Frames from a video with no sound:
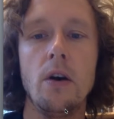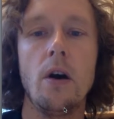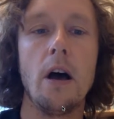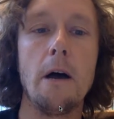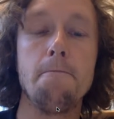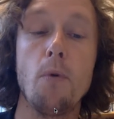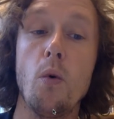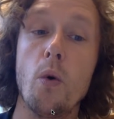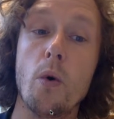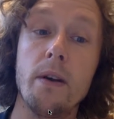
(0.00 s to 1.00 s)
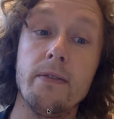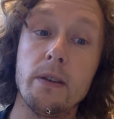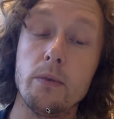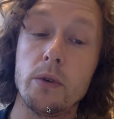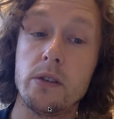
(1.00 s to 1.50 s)
or if
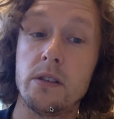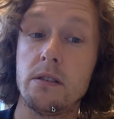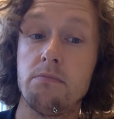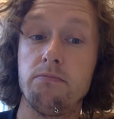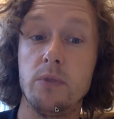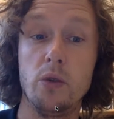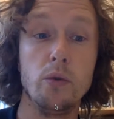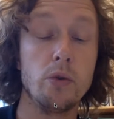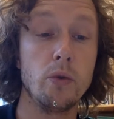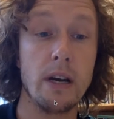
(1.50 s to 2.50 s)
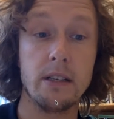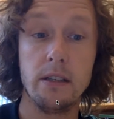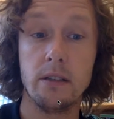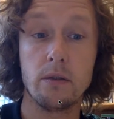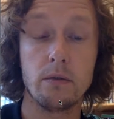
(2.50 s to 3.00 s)
it was used to actually